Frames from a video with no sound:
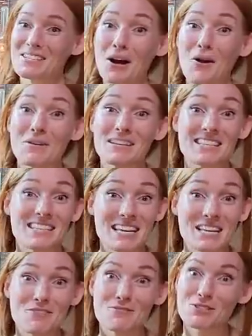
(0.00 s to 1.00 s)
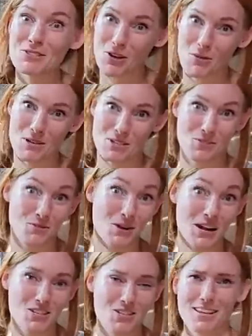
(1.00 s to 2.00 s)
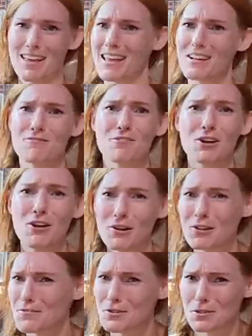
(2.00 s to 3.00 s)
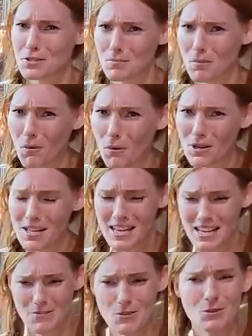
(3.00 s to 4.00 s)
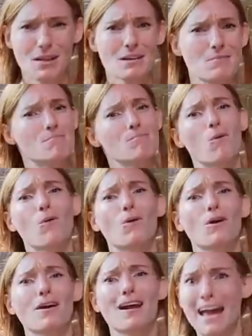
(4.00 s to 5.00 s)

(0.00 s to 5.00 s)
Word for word: always, thank you so much for watching and for all of your support. If you would like more